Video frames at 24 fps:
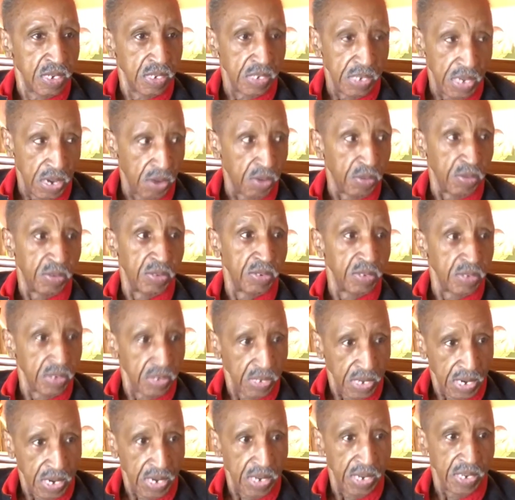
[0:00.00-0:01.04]
Yeah.
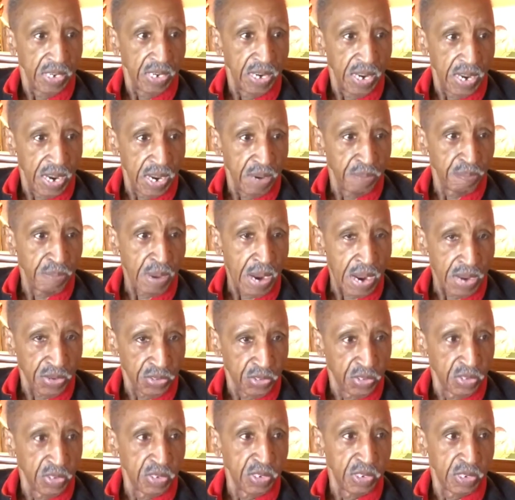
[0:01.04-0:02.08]
They they had
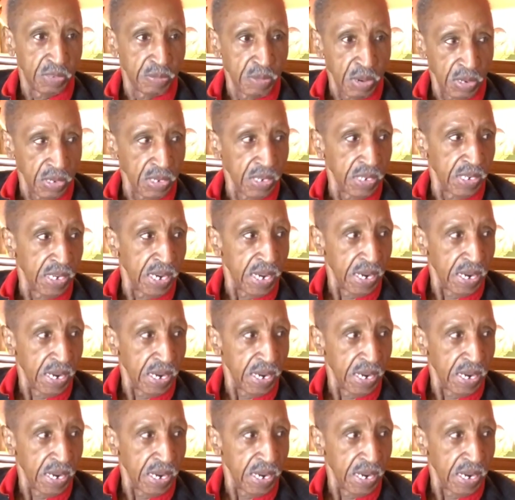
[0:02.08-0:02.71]
mastered the smuggling